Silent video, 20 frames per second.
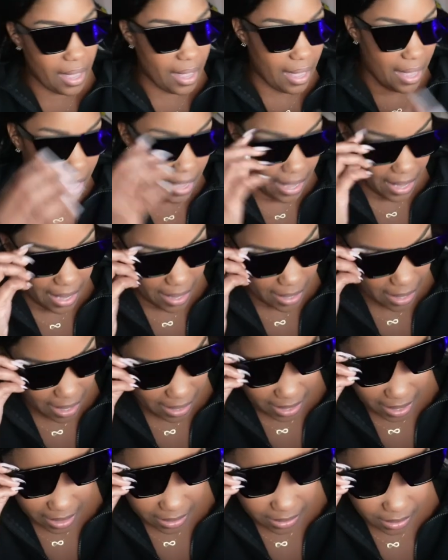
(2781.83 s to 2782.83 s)
And I
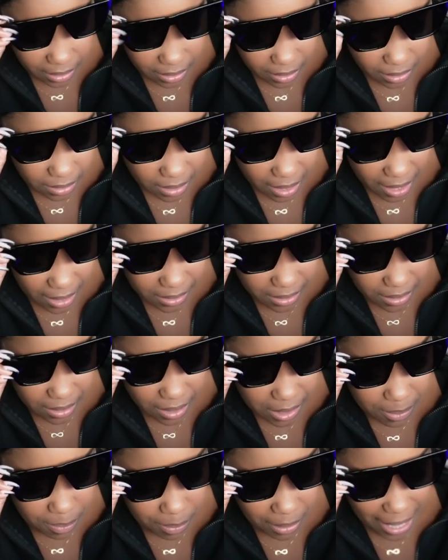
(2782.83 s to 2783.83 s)
can't see in these glasses.
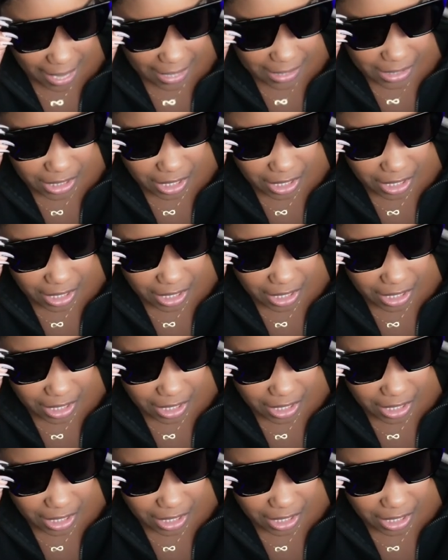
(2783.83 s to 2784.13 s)
It's black